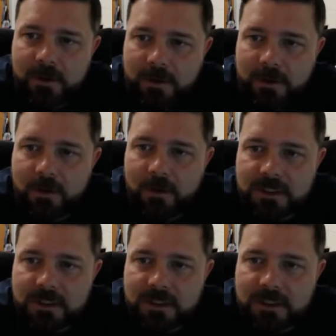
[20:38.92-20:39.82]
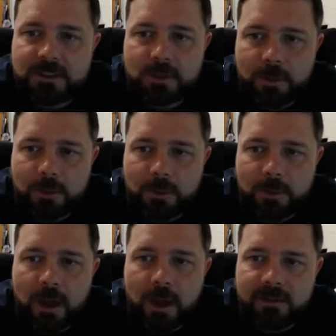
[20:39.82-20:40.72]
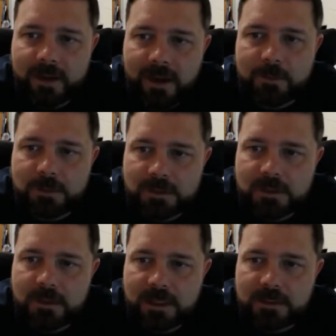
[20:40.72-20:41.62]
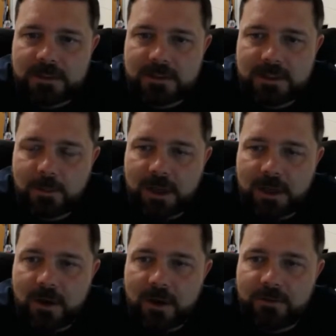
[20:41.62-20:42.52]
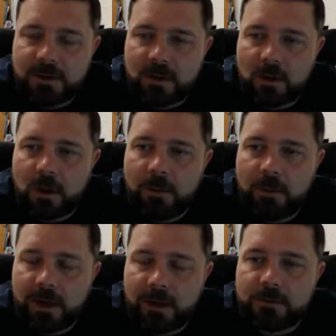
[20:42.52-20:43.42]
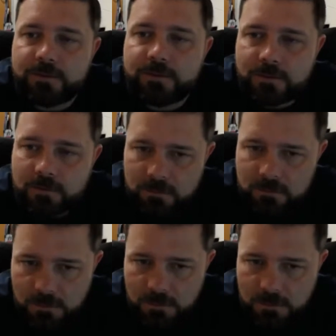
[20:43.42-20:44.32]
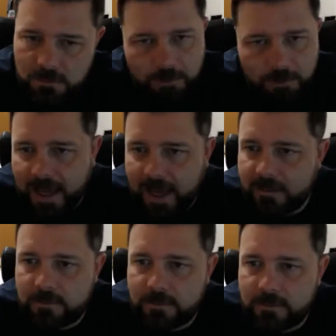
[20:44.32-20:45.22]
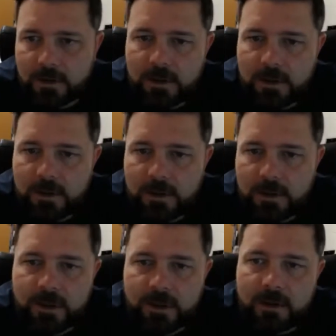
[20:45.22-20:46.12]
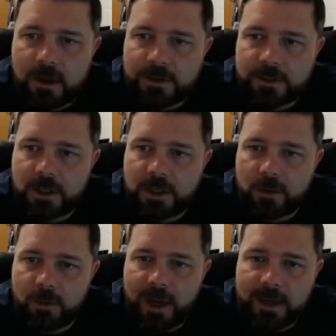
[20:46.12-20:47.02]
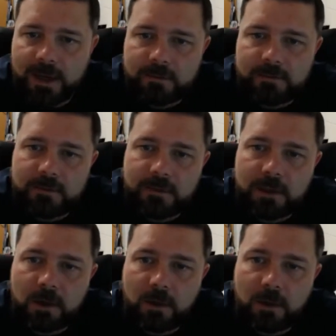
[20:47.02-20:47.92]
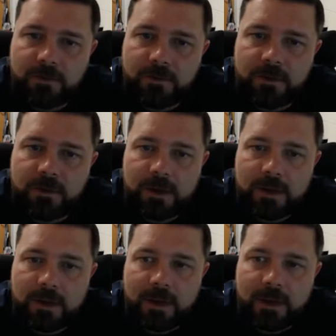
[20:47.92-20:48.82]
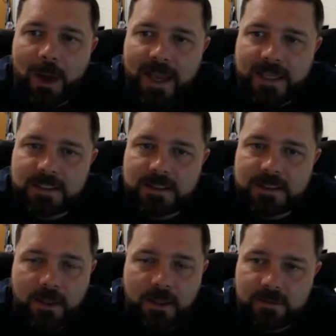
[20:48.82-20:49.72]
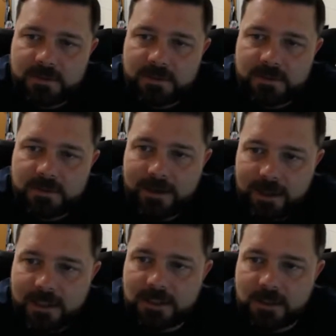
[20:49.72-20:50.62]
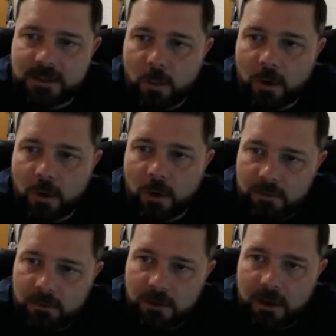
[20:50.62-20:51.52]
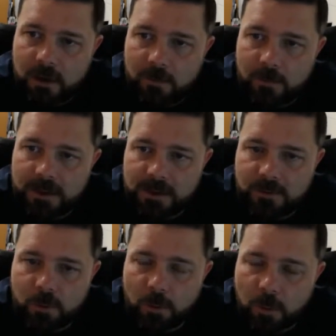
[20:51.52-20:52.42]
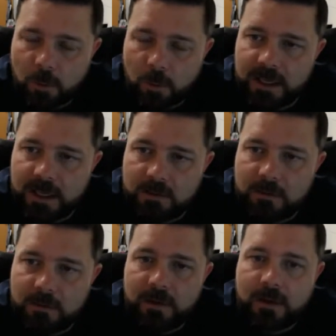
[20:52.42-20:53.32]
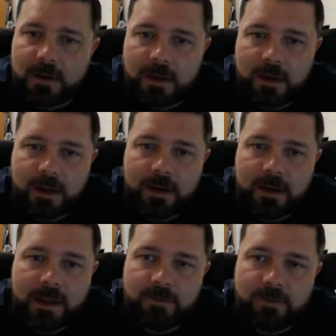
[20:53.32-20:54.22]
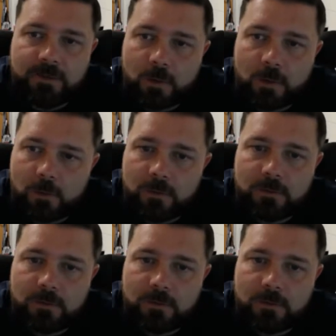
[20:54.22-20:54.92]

you're in system a whole lot of times, and that's going to make your offense a whole lot better. We flip cool. that on the on the server rating. You know, if if you ace the other side, then it's a four. Um, it's a four point scale. Uh, if you